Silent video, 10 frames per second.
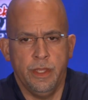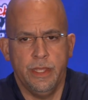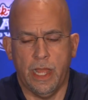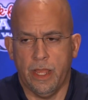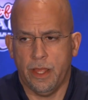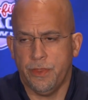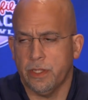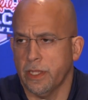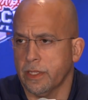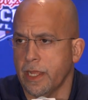Yeah, I think,
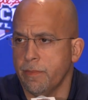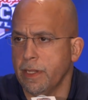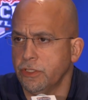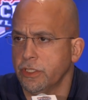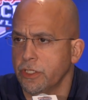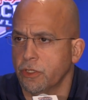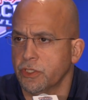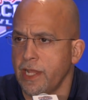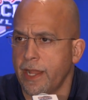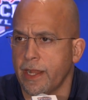like Lane mentioned, you know,
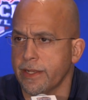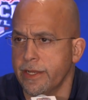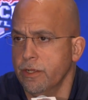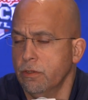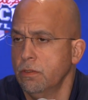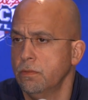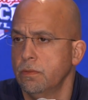it's not ideal.